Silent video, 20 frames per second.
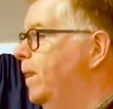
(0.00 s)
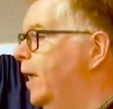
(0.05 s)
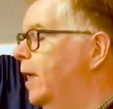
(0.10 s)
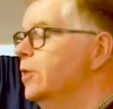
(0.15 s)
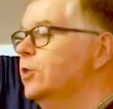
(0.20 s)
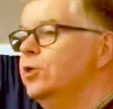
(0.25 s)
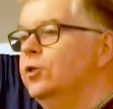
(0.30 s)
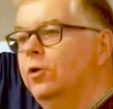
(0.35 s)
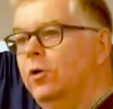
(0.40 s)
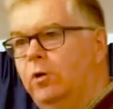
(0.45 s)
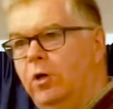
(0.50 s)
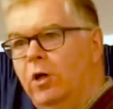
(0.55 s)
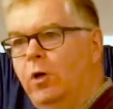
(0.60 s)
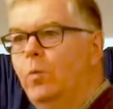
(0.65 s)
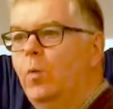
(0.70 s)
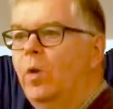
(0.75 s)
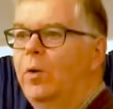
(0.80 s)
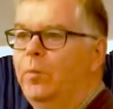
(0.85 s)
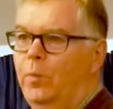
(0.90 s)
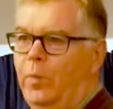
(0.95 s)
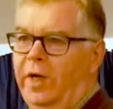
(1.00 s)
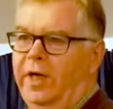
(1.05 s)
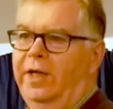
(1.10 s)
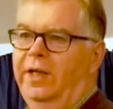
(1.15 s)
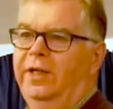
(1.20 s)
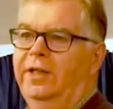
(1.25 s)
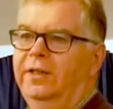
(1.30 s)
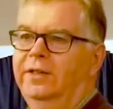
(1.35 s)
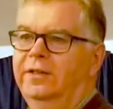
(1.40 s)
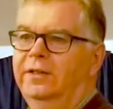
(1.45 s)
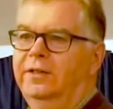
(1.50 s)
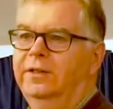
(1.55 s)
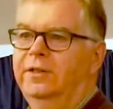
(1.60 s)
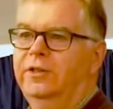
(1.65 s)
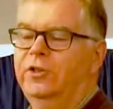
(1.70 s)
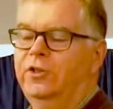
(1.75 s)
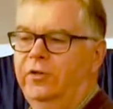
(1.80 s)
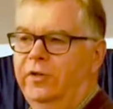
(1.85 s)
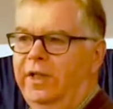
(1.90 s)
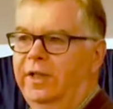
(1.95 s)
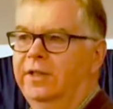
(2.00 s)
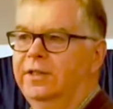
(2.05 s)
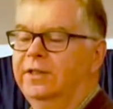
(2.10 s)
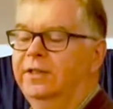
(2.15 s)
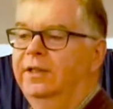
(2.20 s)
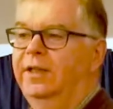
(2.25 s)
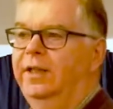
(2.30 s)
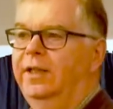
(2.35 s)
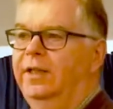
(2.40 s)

It's not a one-way street.